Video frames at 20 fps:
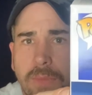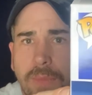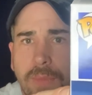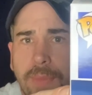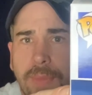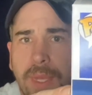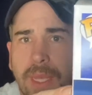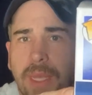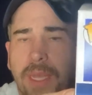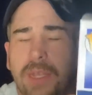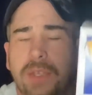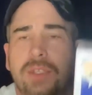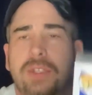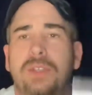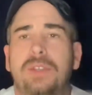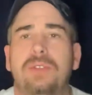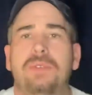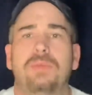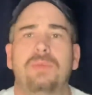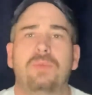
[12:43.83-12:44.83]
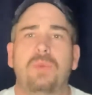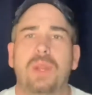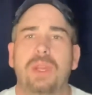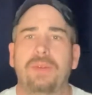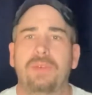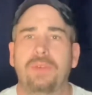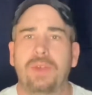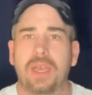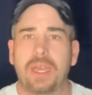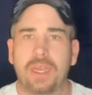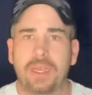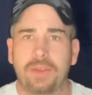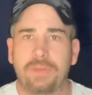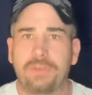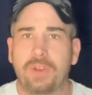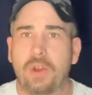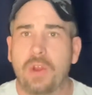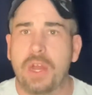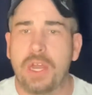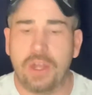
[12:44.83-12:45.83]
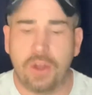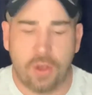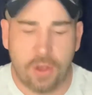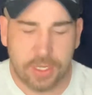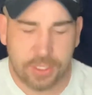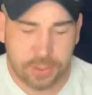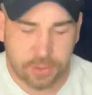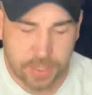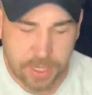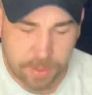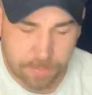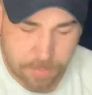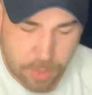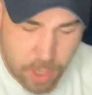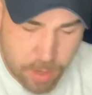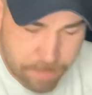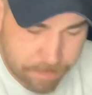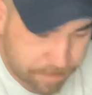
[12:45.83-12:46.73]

But yes, one of a very nice looking pop.